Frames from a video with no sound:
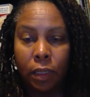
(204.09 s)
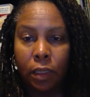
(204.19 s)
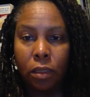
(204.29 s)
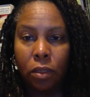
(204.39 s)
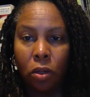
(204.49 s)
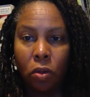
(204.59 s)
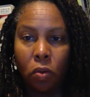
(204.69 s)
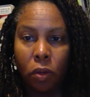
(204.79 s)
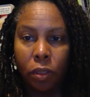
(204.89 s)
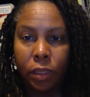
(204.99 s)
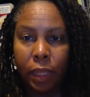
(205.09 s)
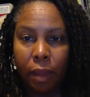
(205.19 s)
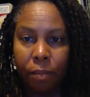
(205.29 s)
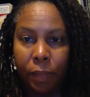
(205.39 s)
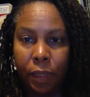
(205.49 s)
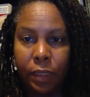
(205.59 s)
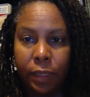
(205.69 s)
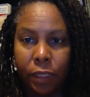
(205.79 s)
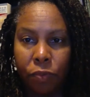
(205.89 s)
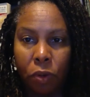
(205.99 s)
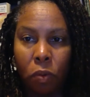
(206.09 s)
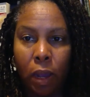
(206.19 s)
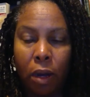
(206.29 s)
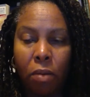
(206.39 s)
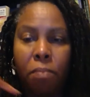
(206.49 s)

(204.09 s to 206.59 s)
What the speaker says: is a course that many states require.